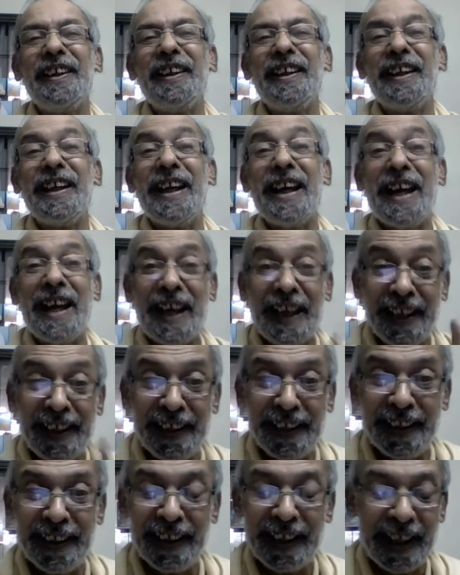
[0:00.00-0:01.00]

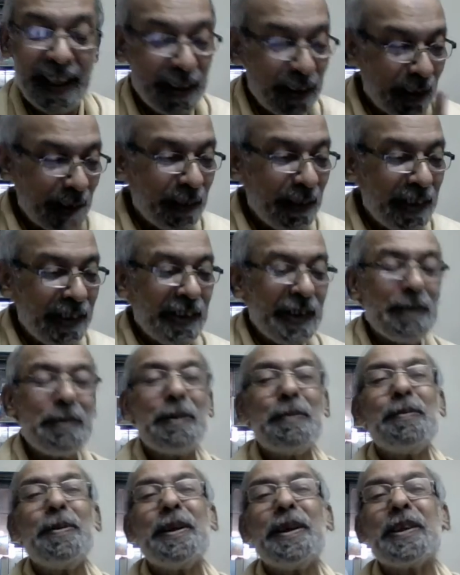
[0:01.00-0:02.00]
And I always
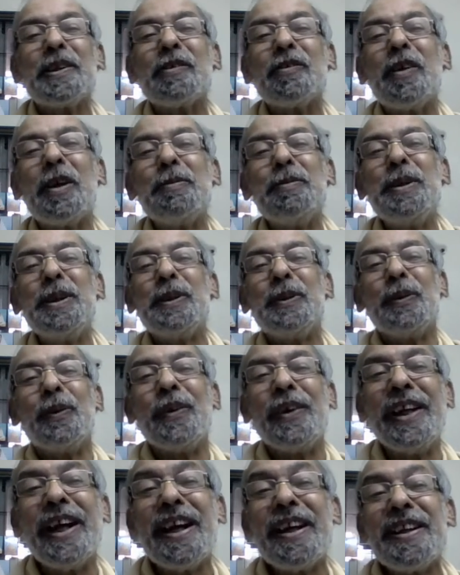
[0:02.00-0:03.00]
remember Swami
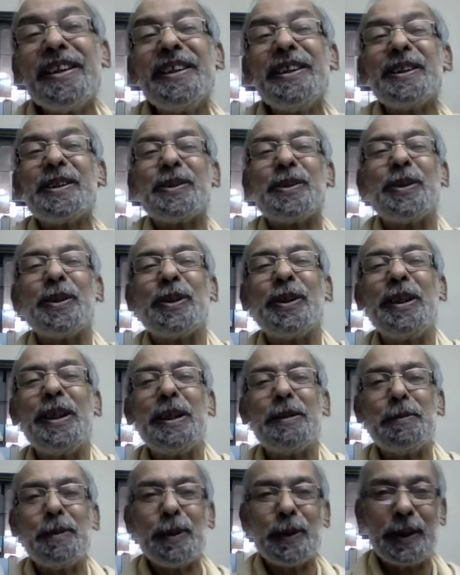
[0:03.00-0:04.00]
Turyananda talking
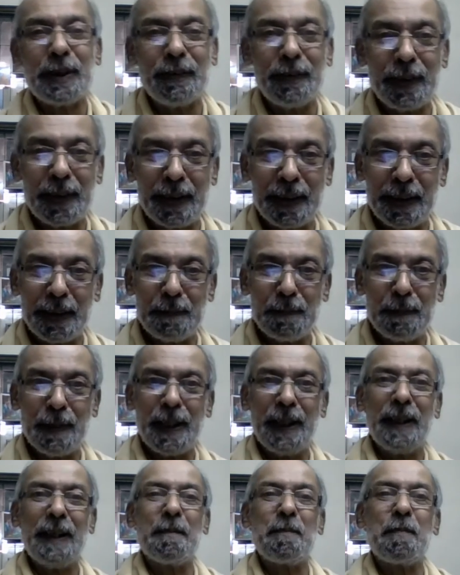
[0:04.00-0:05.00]
about our
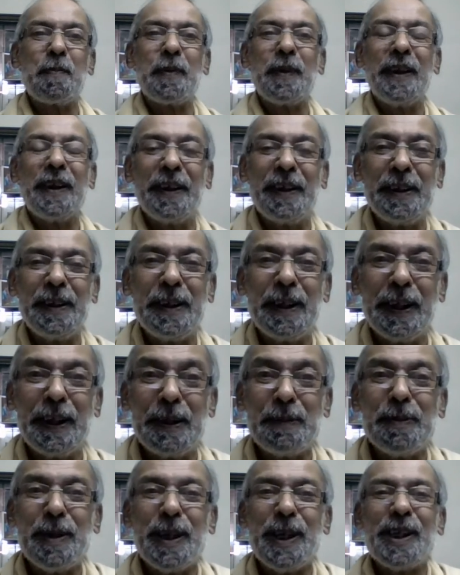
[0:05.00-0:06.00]
Ma, Hari
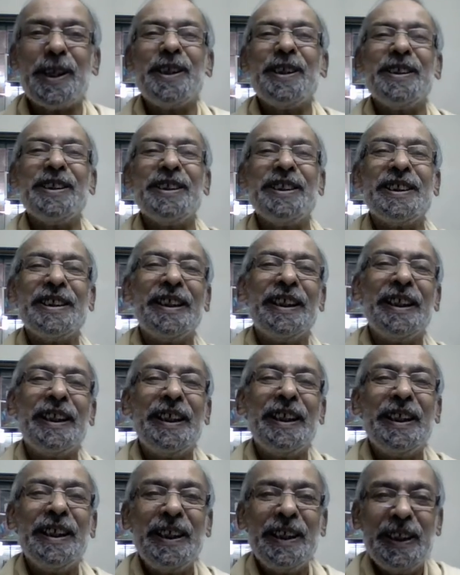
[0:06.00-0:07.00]
Hari Maharaj.
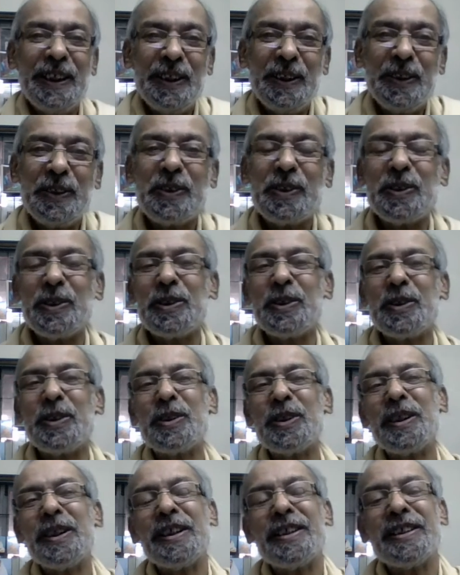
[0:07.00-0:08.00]
He used to
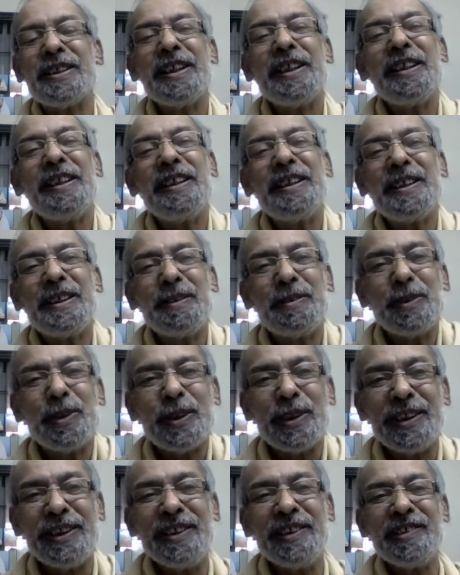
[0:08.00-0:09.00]
tell the
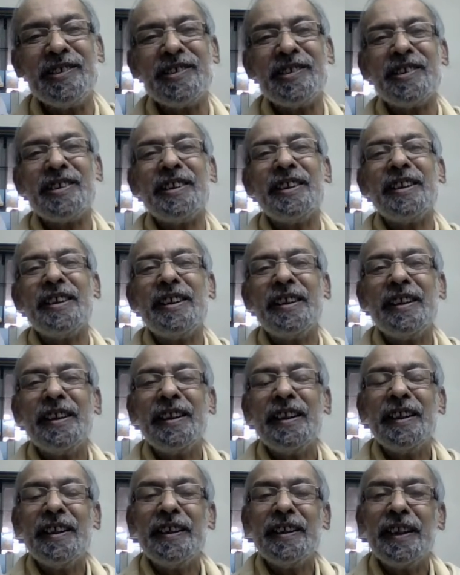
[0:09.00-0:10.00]
devotees
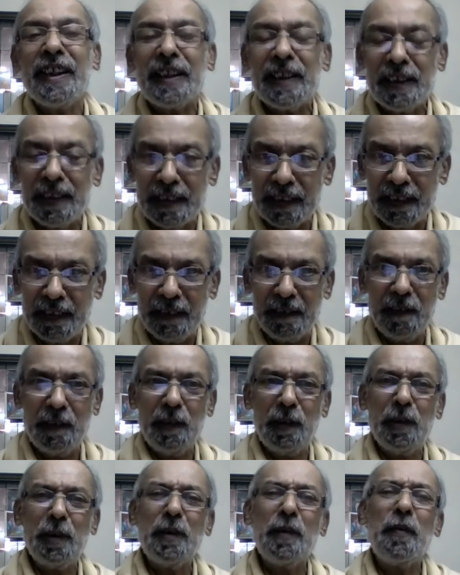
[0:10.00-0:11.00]
that,
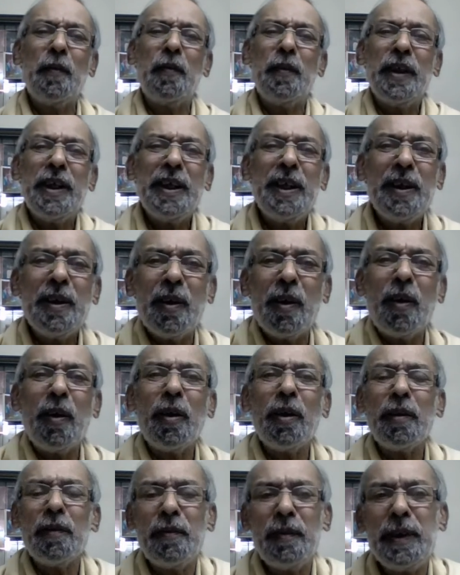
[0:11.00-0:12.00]
look,
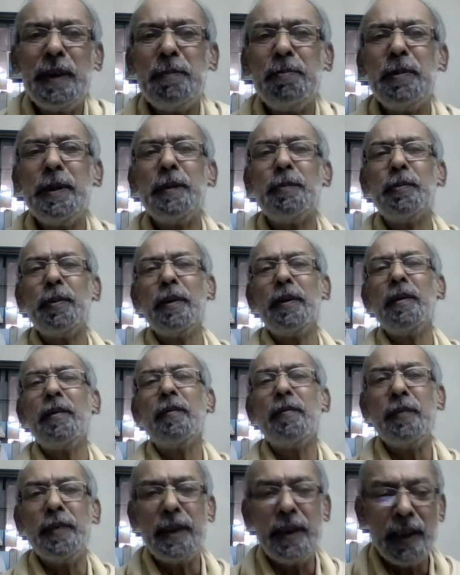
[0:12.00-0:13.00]
we people,
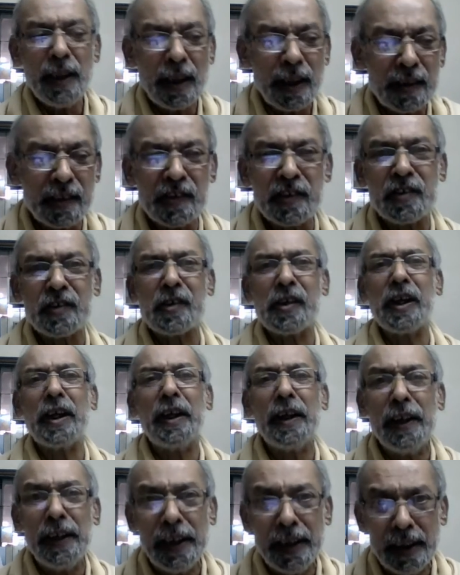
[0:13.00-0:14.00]
we are
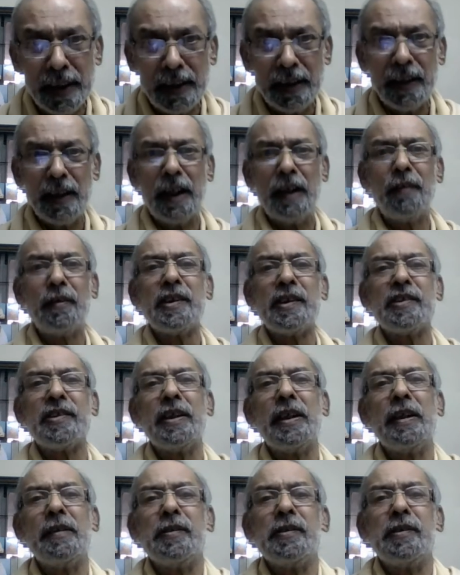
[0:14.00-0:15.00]
struggling
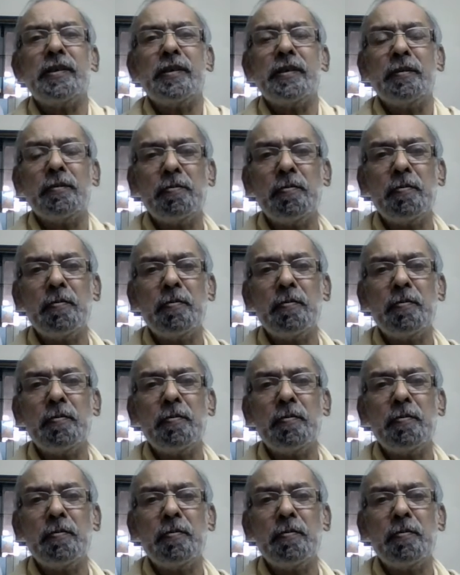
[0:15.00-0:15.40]
ourselves,